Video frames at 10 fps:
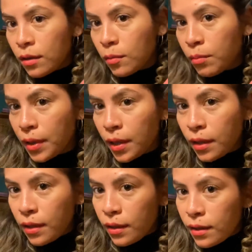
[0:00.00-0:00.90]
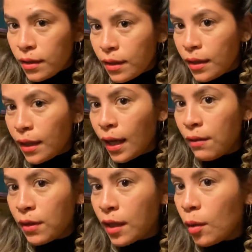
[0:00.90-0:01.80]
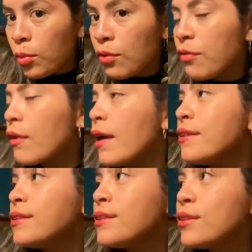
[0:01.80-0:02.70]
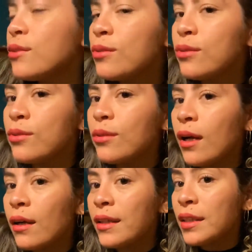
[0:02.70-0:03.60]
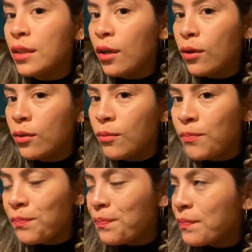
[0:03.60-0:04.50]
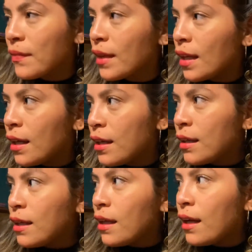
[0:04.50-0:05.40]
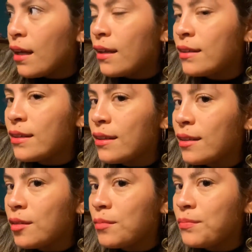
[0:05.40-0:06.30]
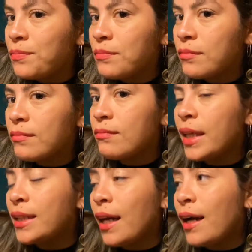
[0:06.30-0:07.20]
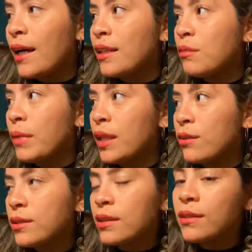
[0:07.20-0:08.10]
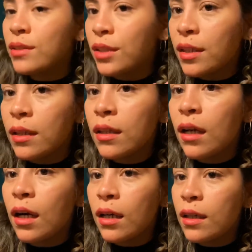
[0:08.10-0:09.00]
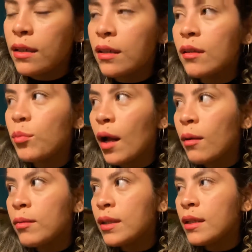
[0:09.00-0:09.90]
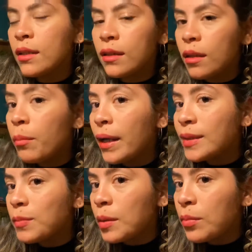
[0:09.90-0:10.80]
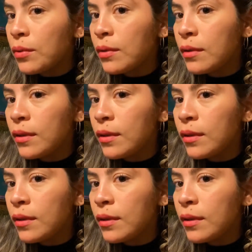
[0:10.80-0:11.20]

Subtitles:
But I have a couple friends who already know, and my dad and my little sister are probably the best people